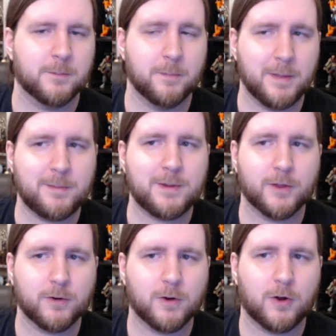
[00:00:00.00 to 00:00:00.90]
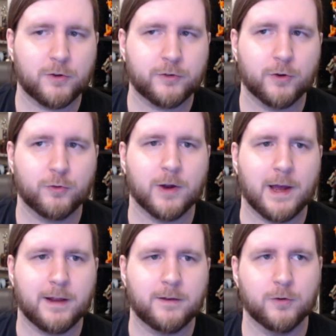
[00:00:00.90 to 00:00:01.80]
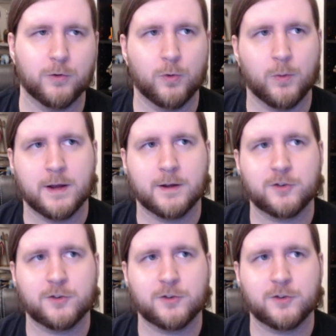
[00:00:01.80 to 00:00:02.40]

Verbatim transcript: but maybe they're also trying to